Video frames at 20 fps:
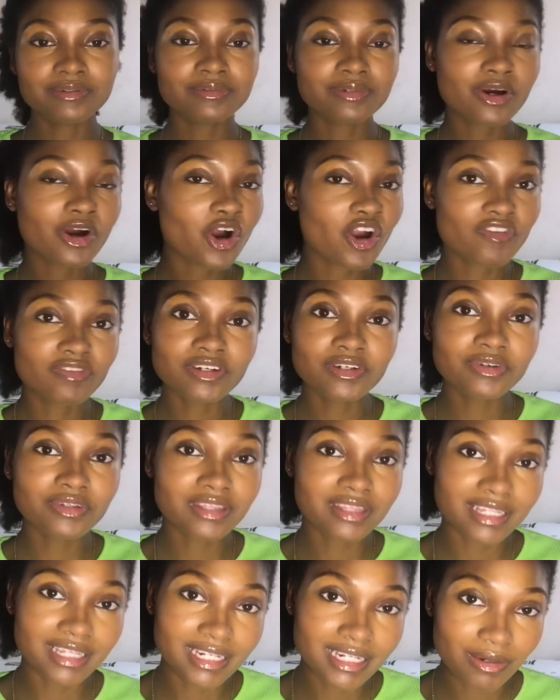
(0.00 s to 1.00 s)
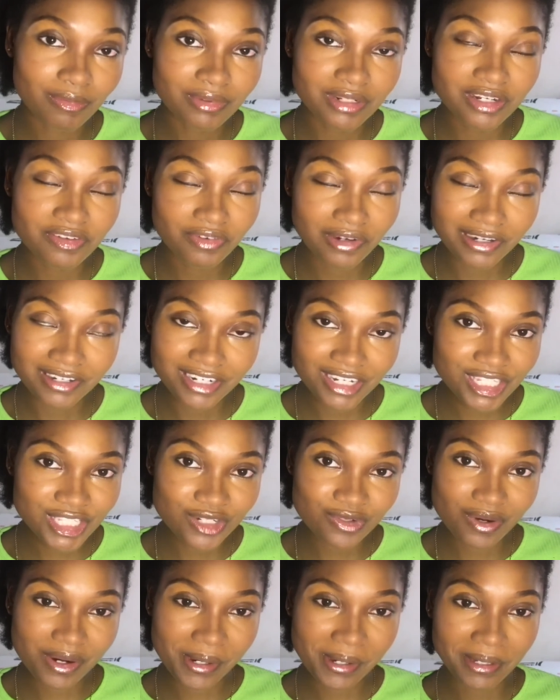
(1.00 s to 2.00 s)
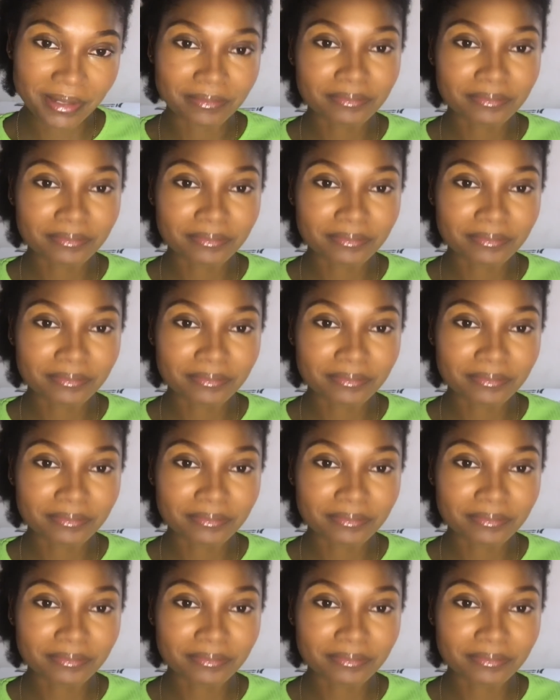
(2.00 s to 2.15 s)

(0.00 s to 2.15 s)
every good thing that we need for our natural hair.